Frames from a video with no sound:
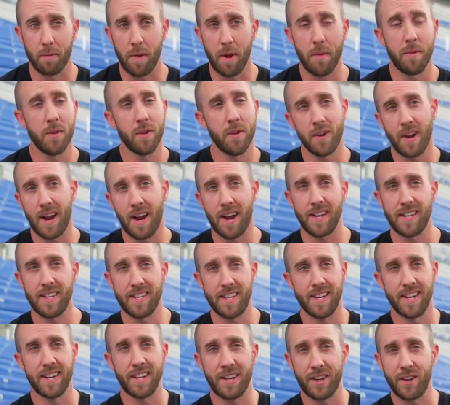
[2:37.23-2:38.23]
Maybe they're not as
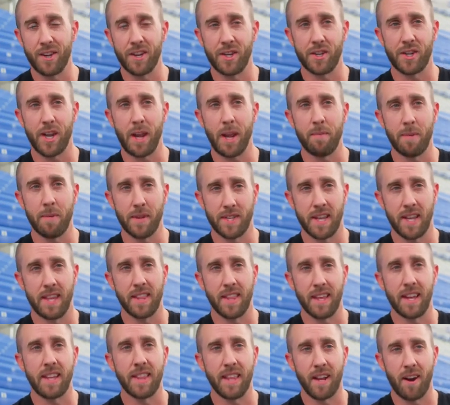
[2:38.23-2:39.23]
in good a shape as they
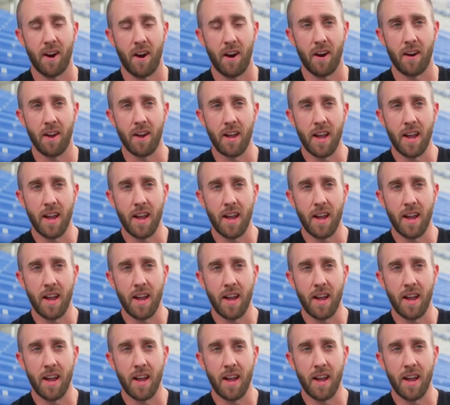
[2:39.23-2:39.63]
think they are.